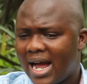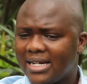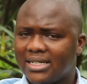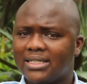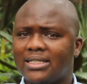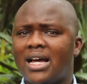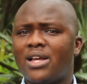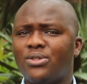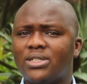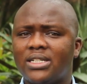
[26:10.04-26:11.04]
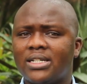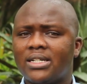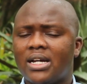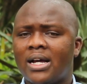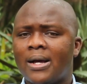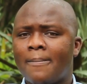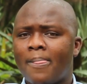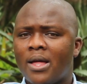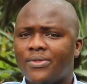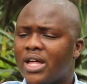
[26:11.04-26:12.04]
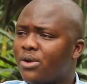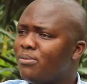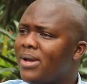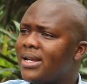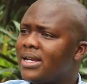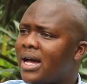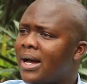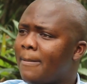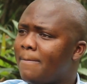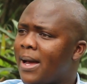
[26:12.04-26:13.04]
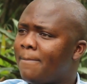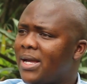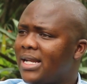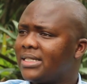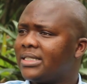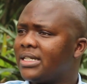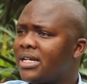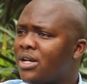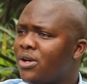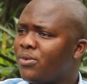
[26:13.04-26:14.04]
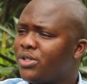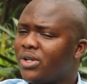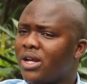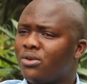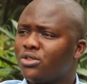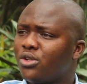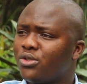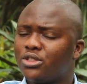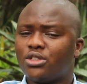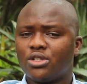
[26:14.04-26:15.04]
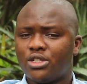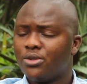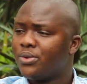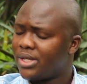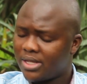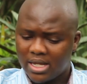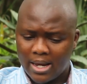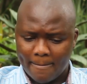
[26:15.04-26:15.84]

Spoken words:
countries they are using the rumen pellets, which you can also use to deal with